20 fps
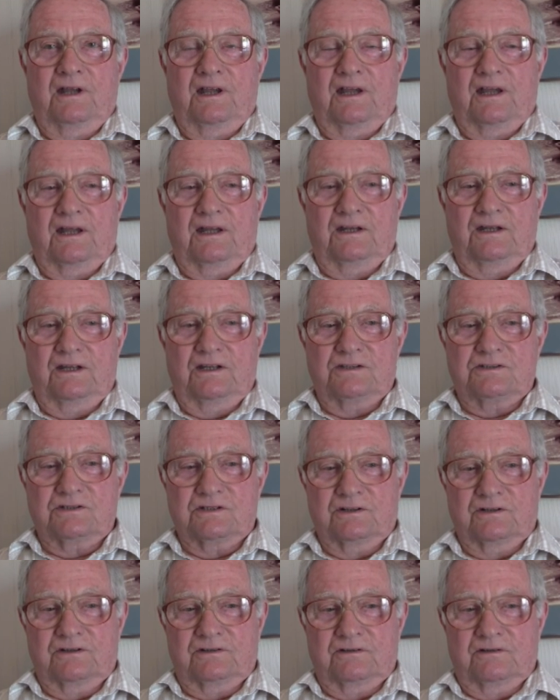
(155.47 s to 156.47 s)
And he
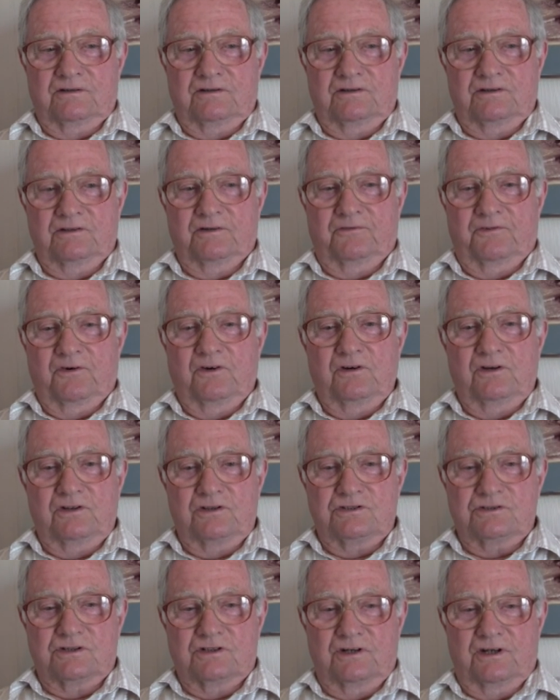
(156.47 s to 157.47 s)
said, you
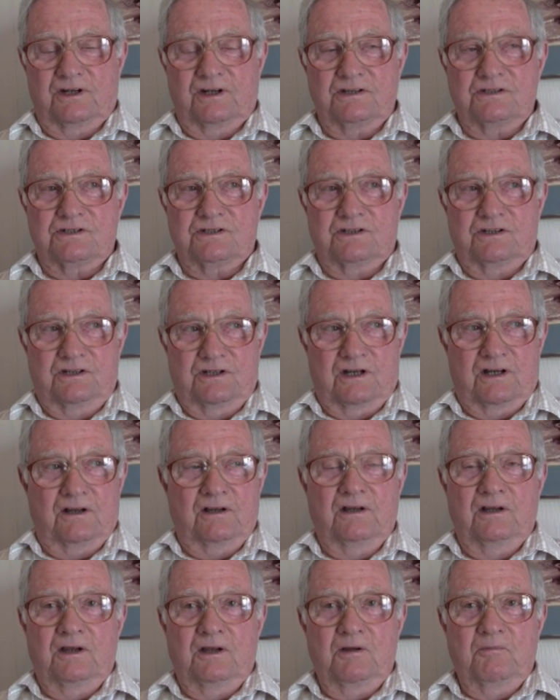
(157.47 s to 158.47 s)
furnished it? I said, yeah.